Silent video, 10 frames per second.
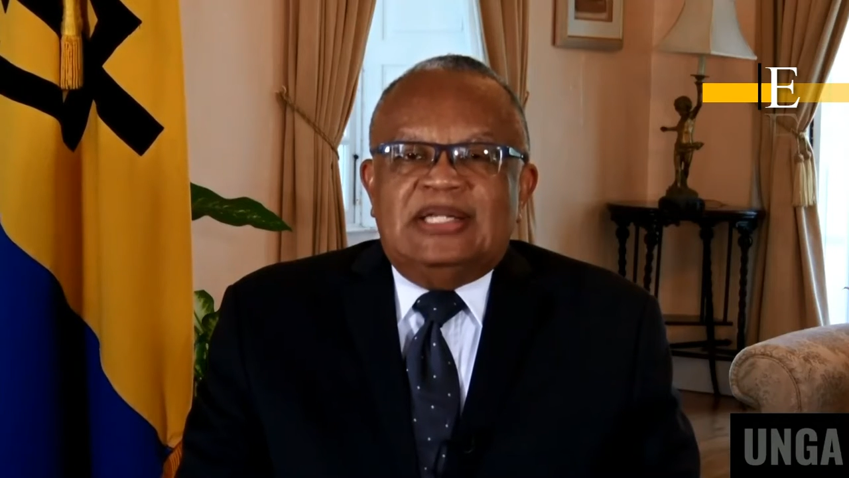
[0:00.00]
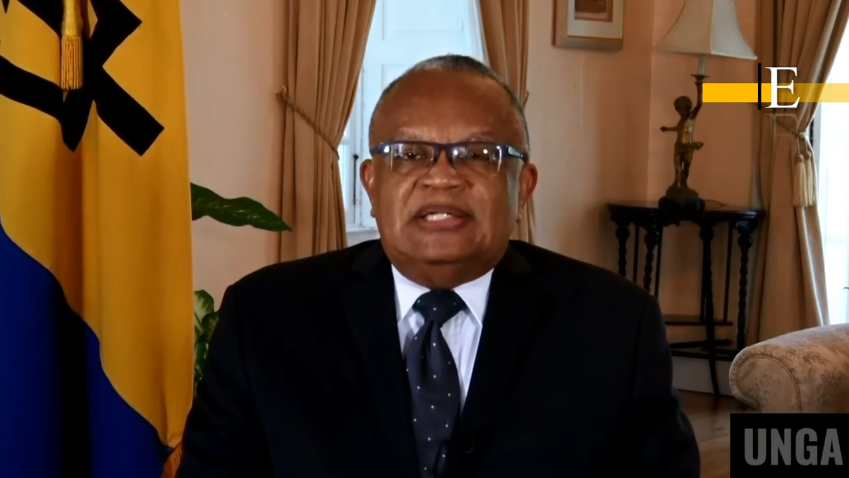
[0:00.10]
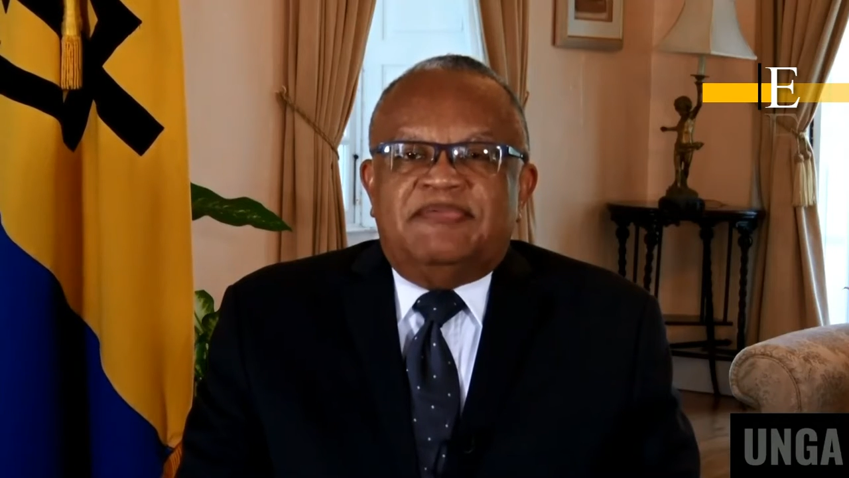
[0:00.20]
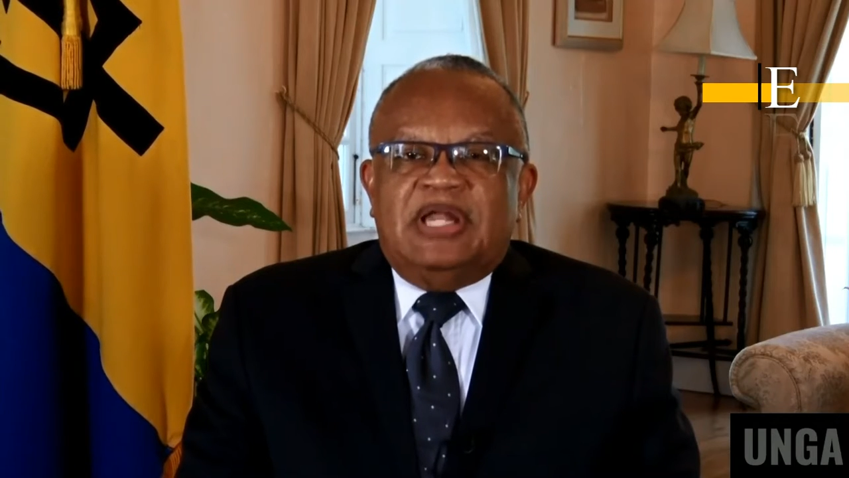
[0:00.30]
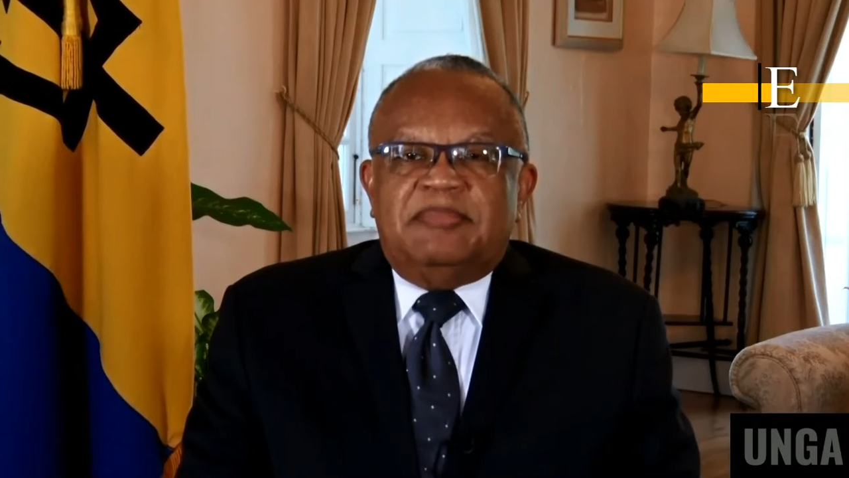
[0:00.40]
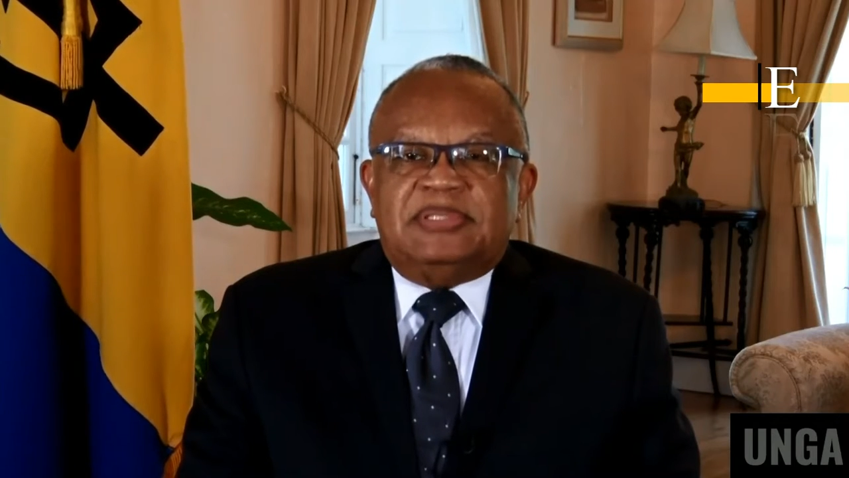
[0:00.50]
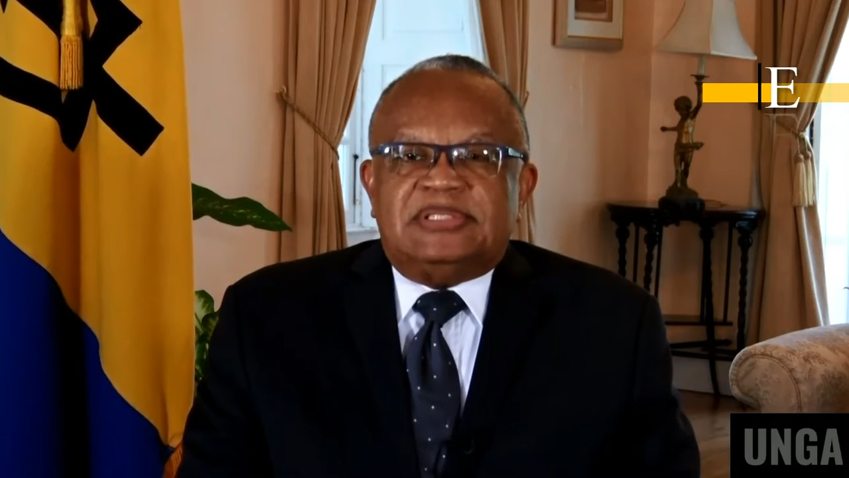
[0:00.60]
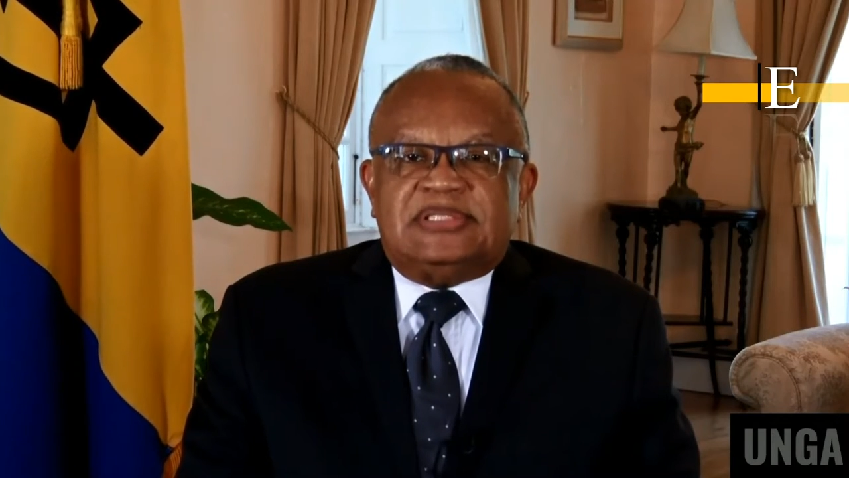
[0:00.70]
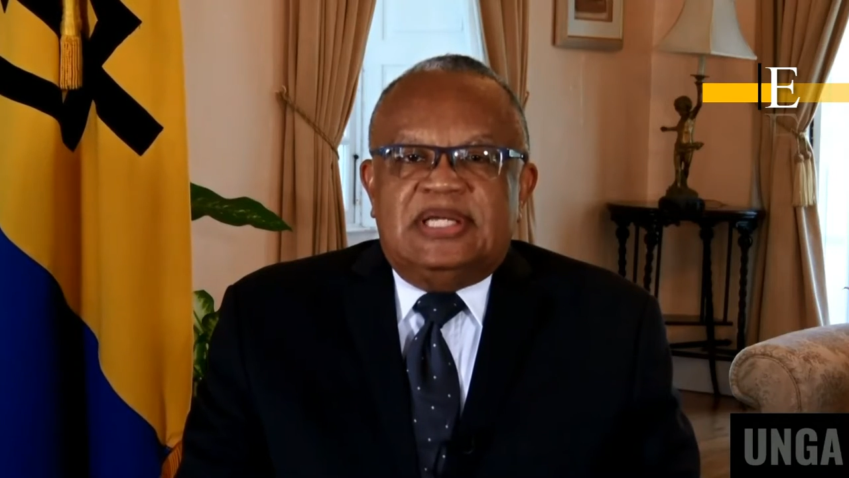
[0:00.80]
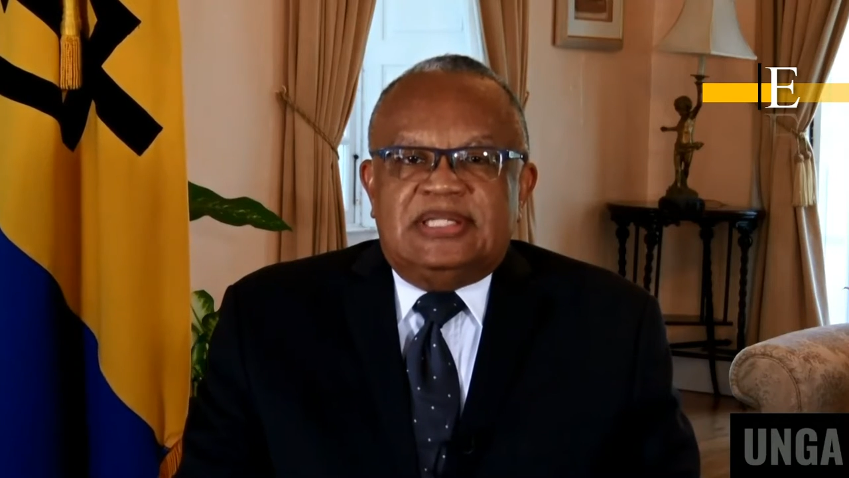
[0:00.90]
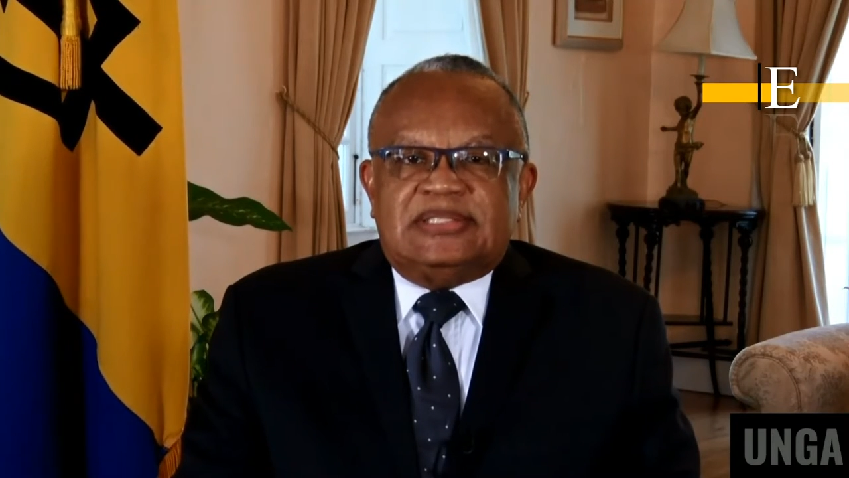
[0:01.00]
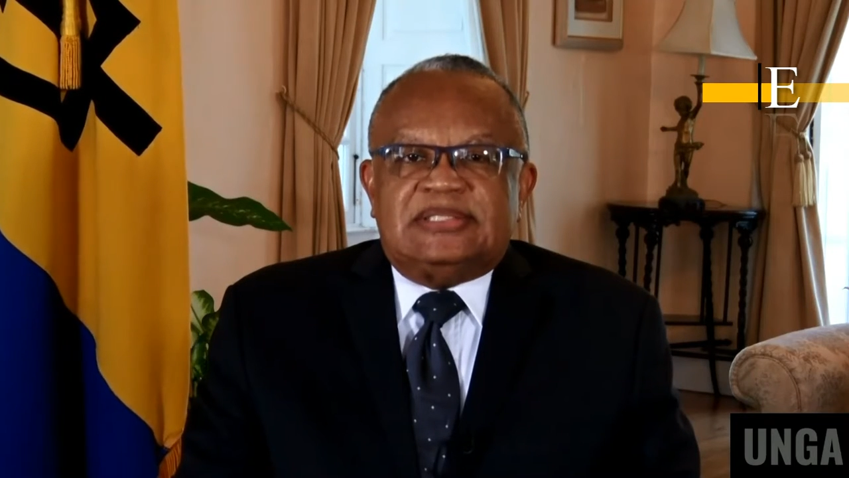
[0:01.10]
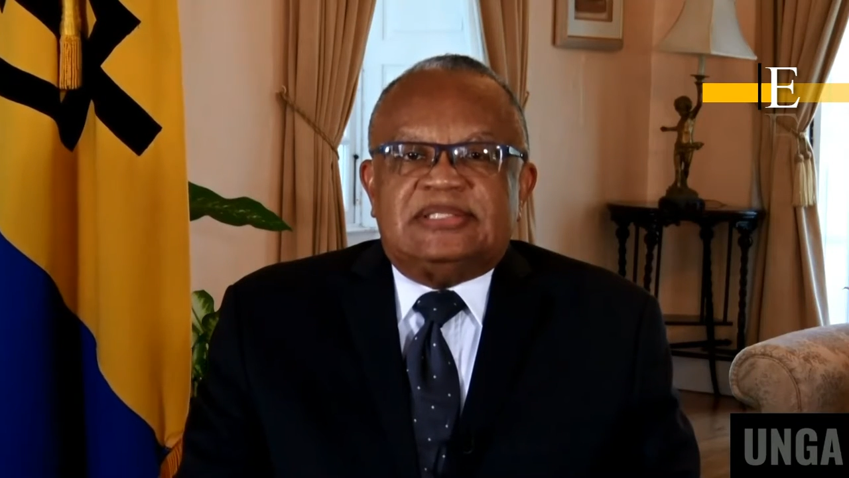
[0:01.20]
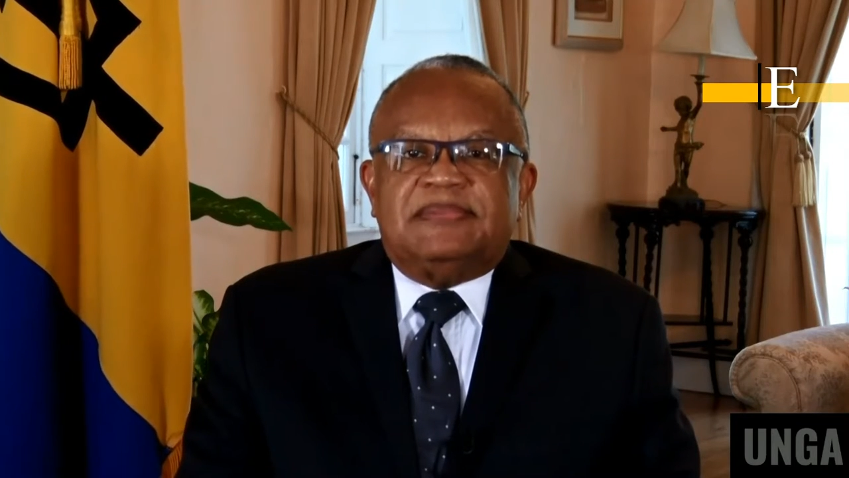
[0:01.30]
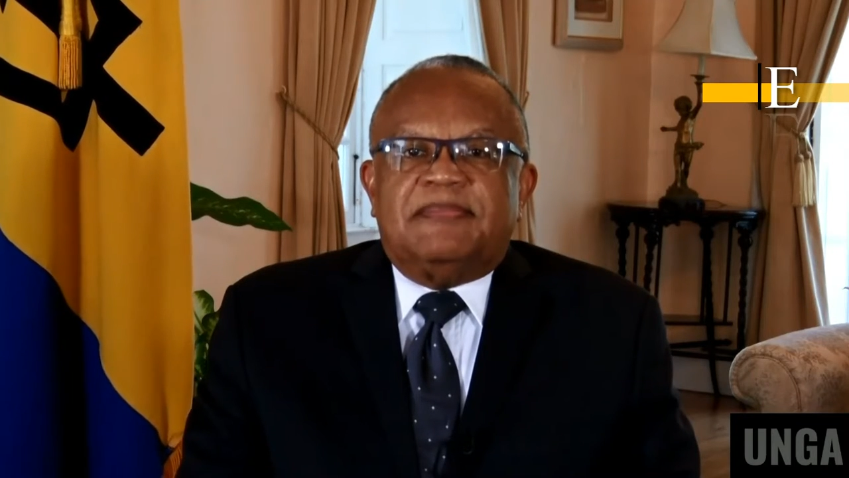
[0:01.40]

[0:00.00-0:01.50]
development states.